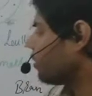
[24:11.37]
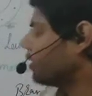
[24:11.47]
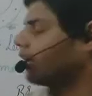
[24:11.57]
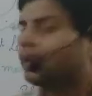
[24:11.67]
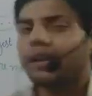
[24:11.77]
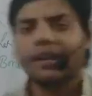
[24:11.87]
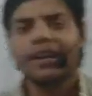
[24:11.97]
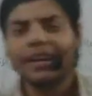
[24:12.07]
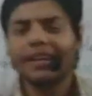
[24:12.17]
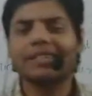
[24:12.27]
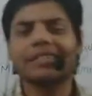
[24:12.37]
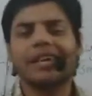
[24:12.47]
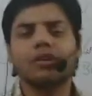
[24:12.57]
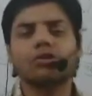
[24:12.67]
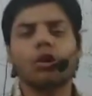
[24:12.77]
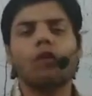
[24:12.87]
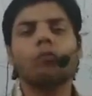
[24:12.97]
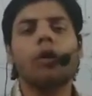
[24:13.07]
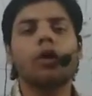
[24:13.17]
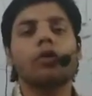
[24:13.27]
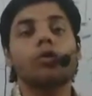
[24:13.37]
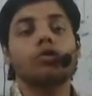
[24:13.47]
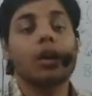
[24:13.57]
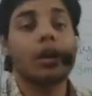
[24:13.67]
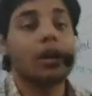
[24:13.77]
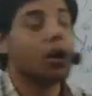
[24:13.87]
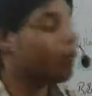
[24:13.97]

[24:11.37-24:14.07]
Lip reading: DNA. These kinds of molecules are called